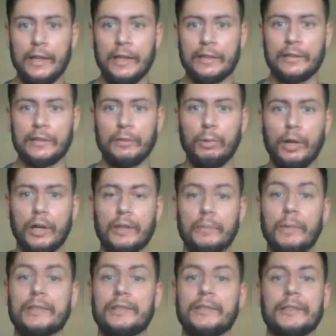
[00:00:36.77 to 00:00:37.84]
it's going to work the
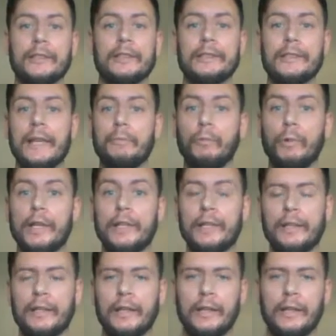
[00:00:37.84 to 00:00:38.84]
muscles in the same way.